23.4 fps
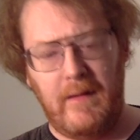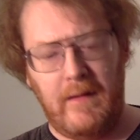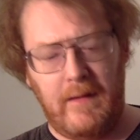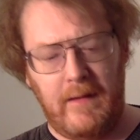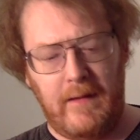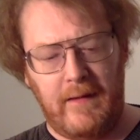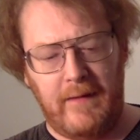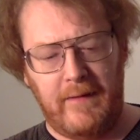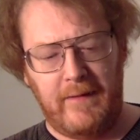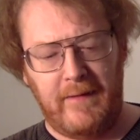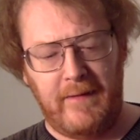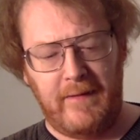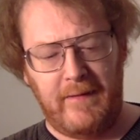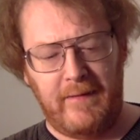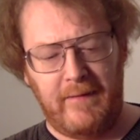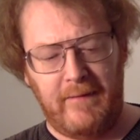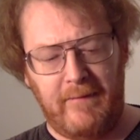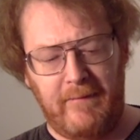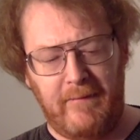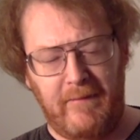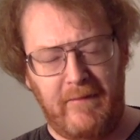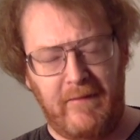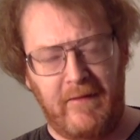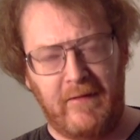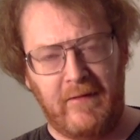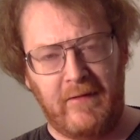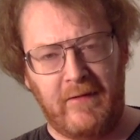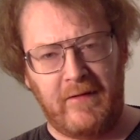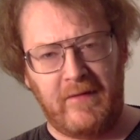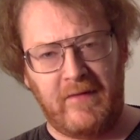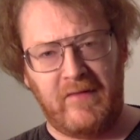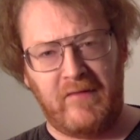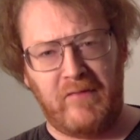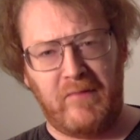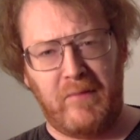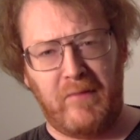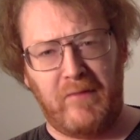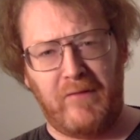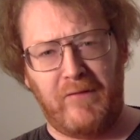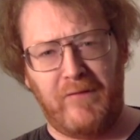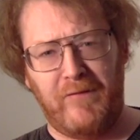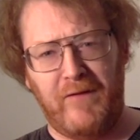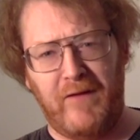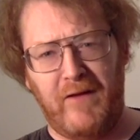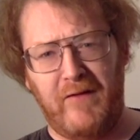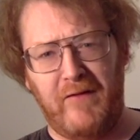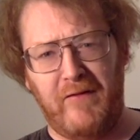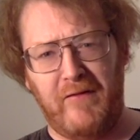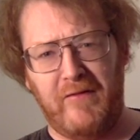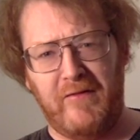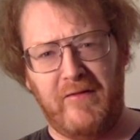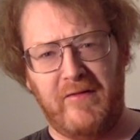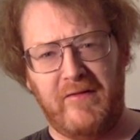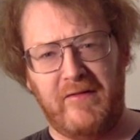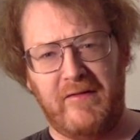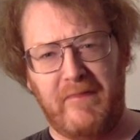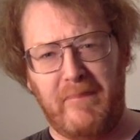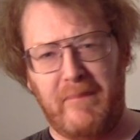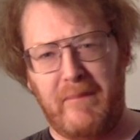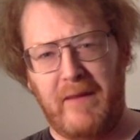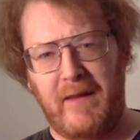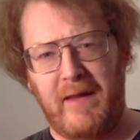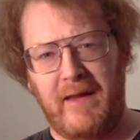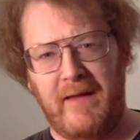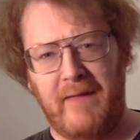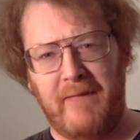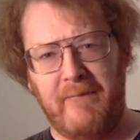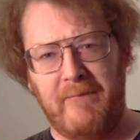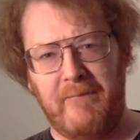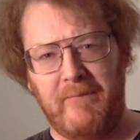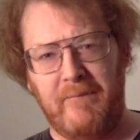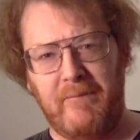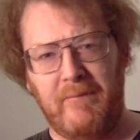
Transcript: and then uh, look in the special features and somebody,